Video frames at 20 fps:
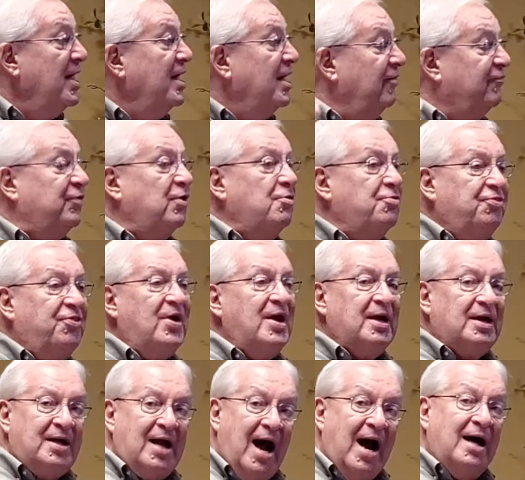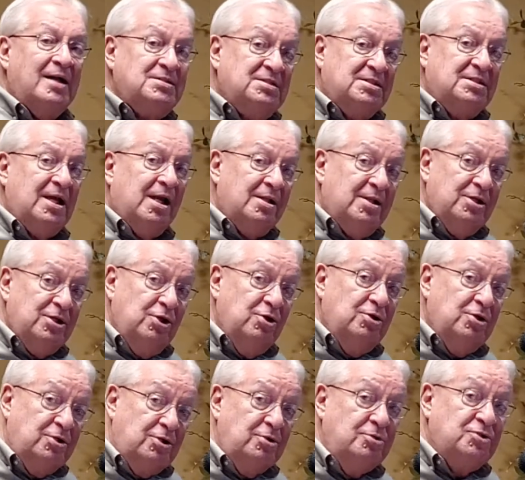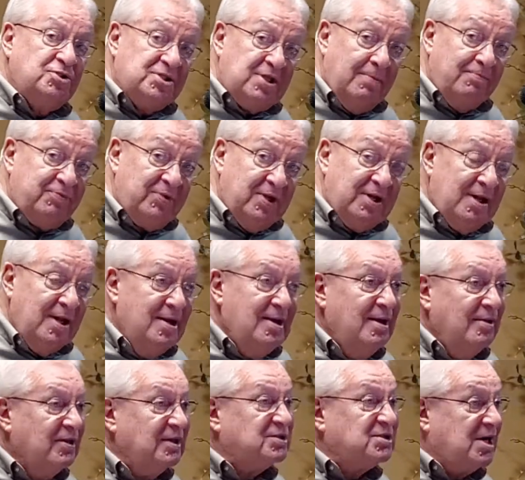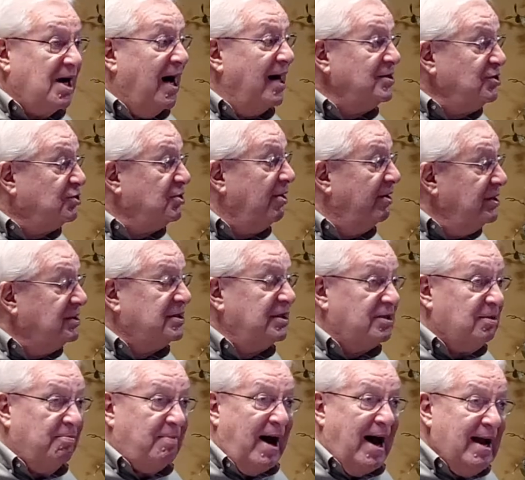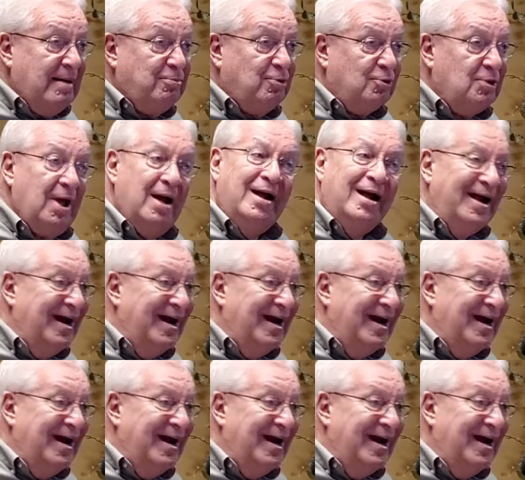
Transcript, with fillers: If you think God's telling you to do something that's contrary to the Bible,